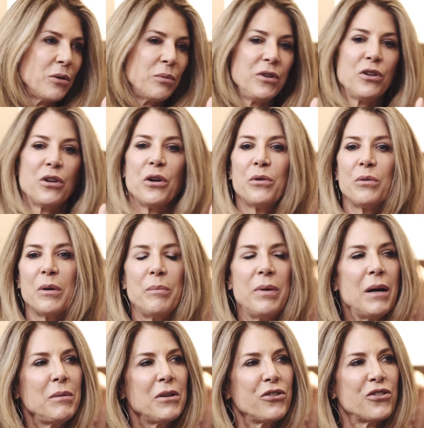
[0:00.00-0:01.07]
so when you go to a
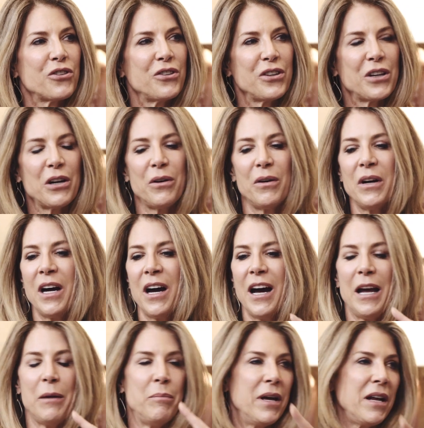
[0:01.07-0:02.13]
publisher and you go,
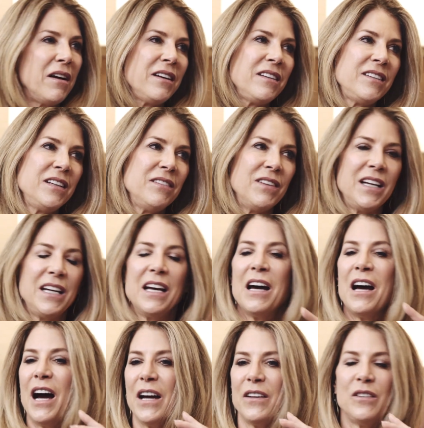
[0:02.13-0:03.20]
I've been on TV,
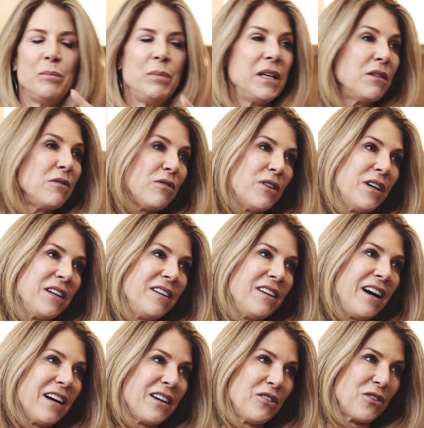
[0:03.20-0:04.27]
I speak in front of
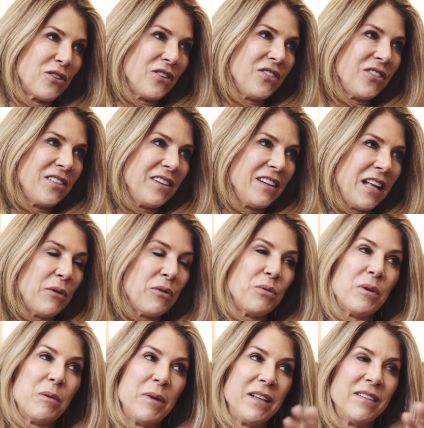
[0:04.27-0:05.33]
doctors. That was
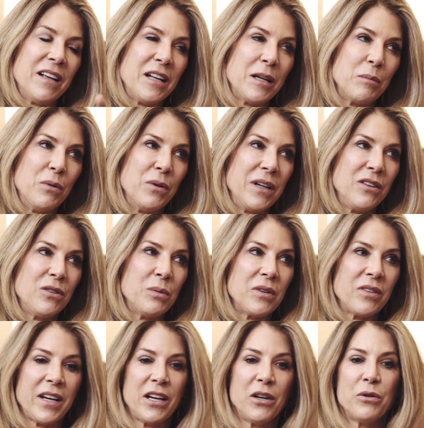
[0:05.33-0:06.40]
one of my selling points
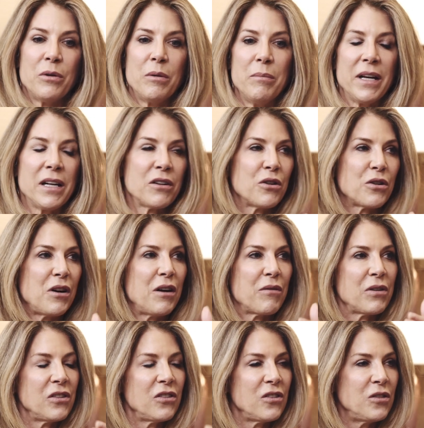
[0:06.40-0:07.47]
was I go to a medical
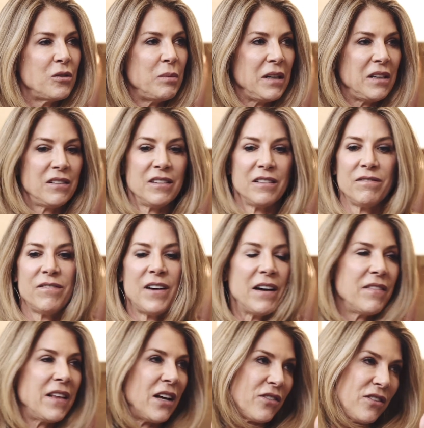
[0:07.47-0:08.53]
conference and speak to
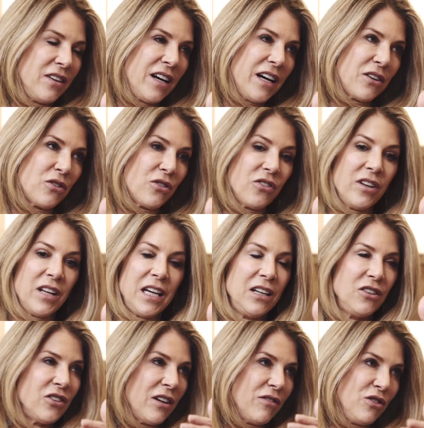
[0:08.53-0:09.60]
5,000 doctors and they
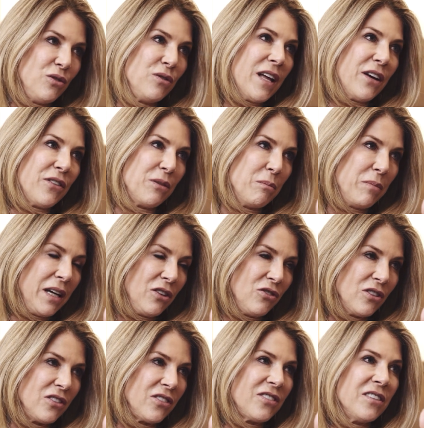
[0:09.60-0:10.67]
each have 2,000
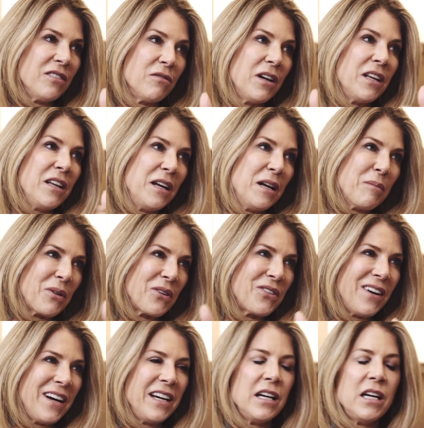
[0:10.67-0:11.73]
patients. Run the numbers,
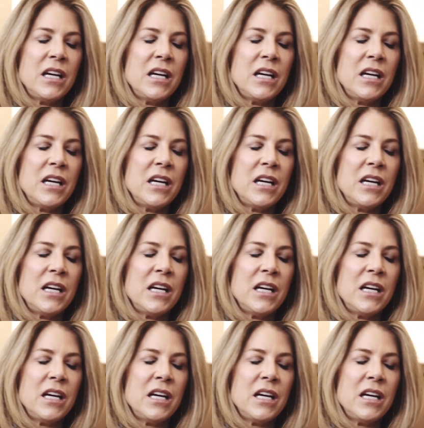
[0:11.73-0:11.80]
right?